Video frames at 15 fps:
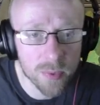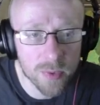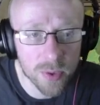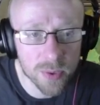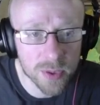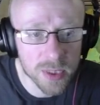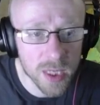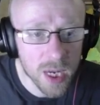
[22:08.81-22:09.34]
Of
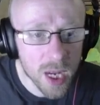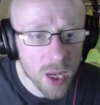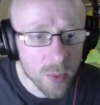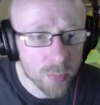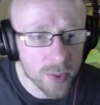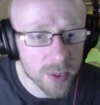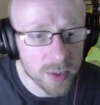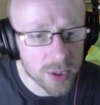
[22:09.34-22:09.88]
course,
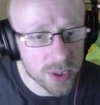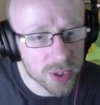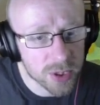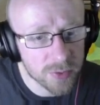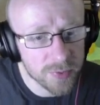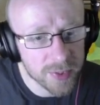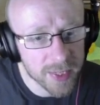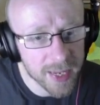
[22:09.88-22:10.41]
we
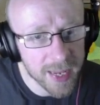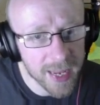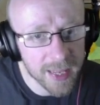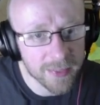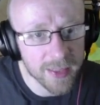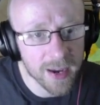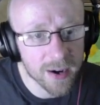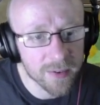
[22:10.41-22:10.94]
suffered a
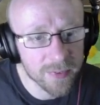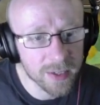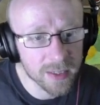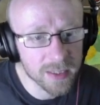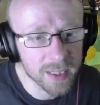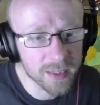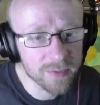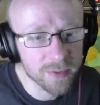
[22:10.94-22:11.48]
hit there, I
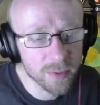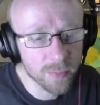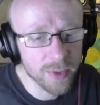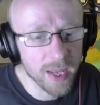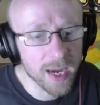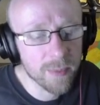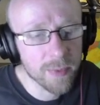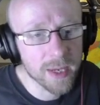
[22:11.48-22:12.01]
think, did from
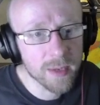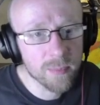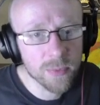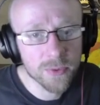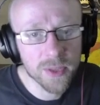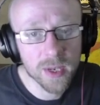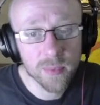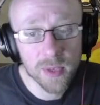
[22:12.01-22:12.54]
the enemy,
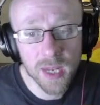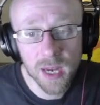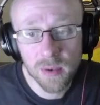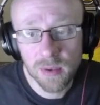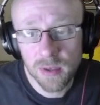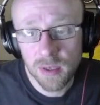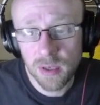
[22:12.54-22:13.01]
but there we go.